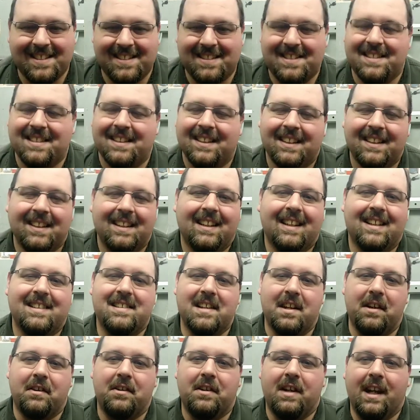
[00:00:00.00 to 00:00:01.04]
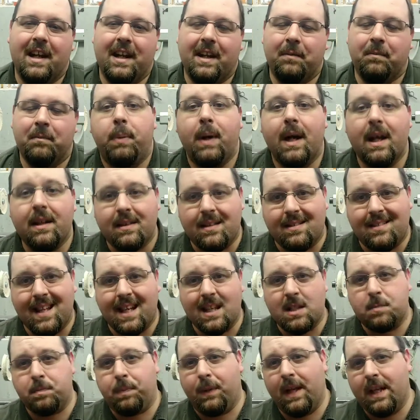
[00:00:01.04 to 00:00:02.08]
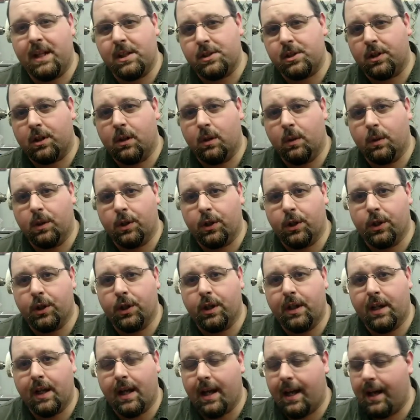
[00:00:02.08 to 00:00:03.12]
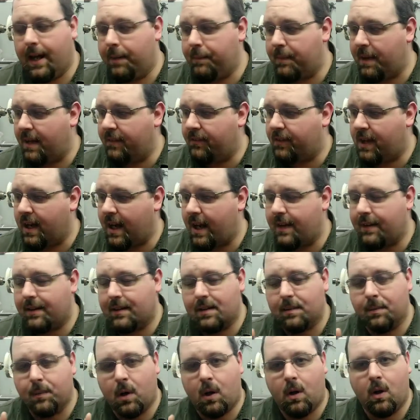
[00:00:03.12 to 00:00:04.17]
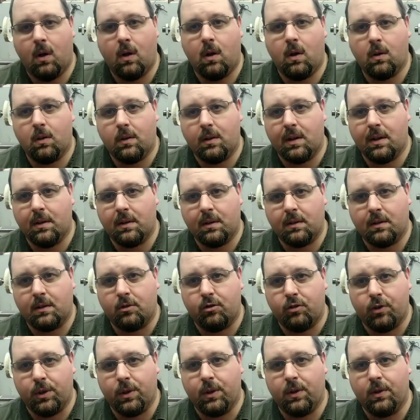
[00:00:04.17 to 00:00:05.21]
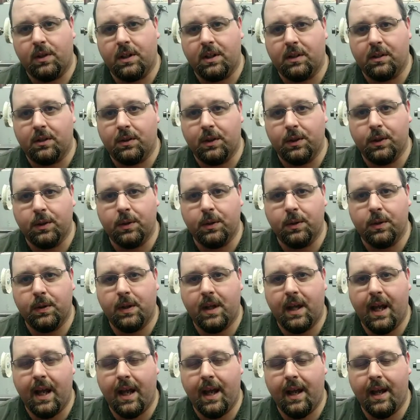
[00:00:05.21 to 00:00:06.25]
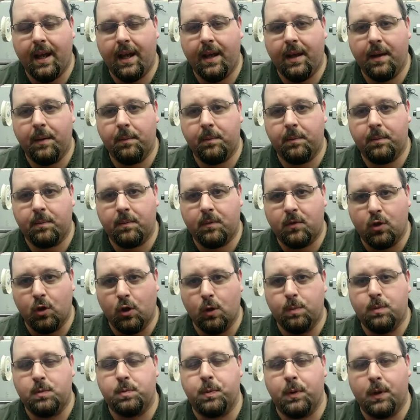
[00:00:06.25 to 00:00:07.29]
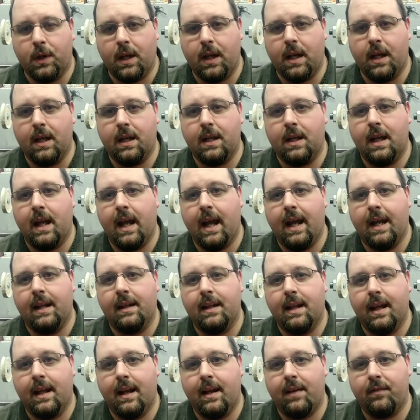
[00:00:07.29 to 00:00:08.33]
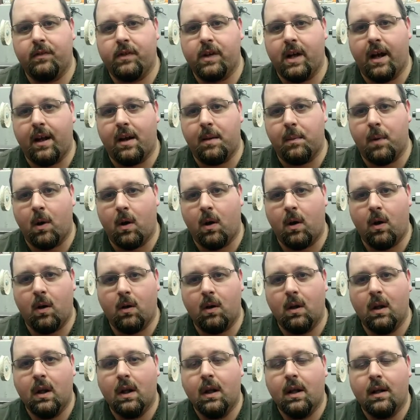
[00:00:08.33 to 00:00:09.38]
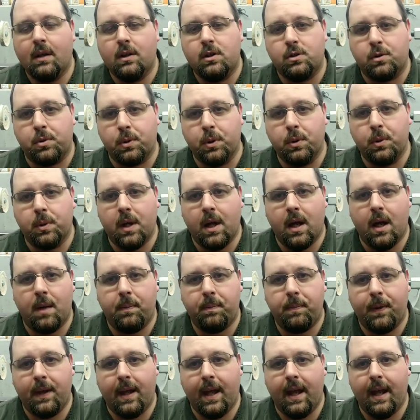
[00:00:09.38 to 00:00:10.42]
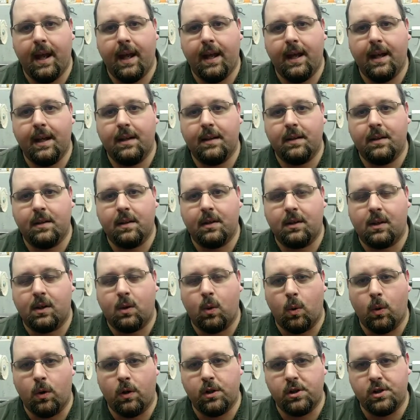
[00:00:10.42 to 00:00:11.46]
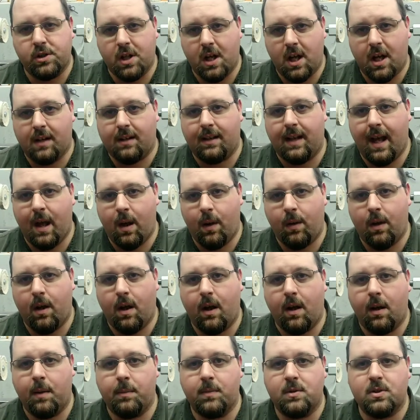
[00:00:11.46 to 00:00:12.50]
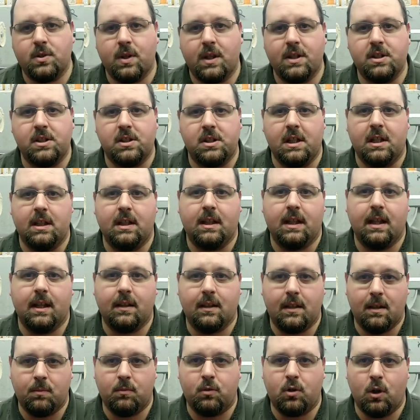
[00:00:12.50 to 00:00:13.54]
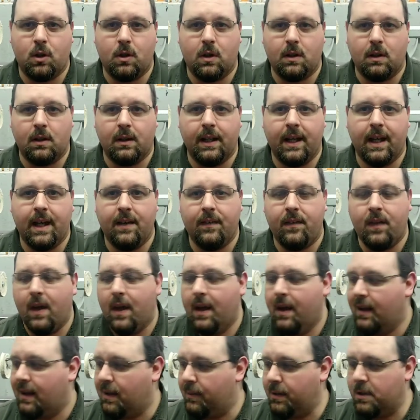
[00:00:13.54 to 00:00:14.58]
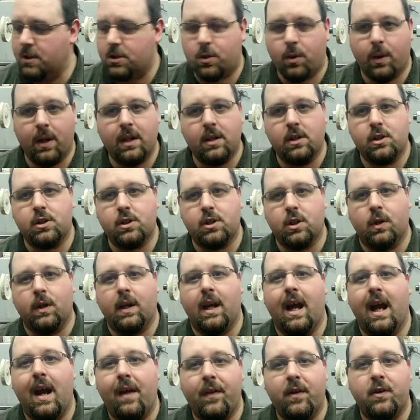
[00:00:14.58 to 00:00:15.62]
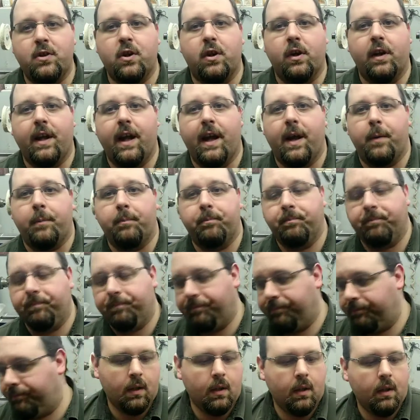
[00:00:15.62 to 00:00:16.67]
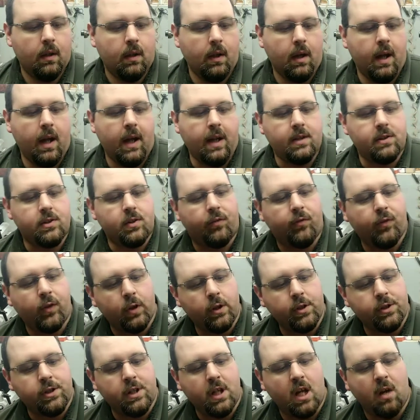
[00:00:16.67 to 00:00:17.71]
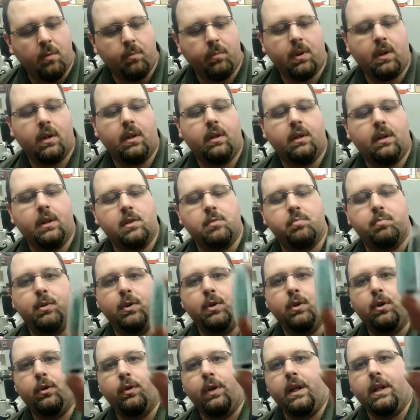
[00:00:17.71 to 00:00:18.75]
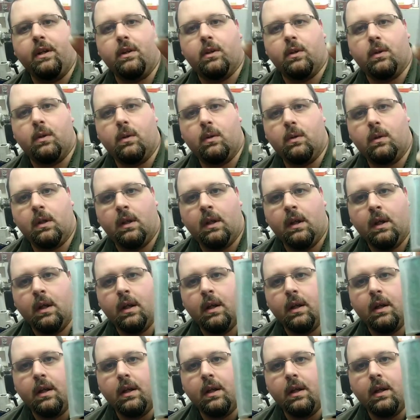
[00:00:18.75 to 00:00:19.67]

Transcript: it's, it's entertaining. But the test blanks are going good. Um, I've got them all drilled and glued and tubes put in and then I've got them all trued up and corners knocked down on them so I just need to get them turned on the lathe. Let me just go ahead and show you how they're turning out. Alright, so first up is blue-green gold.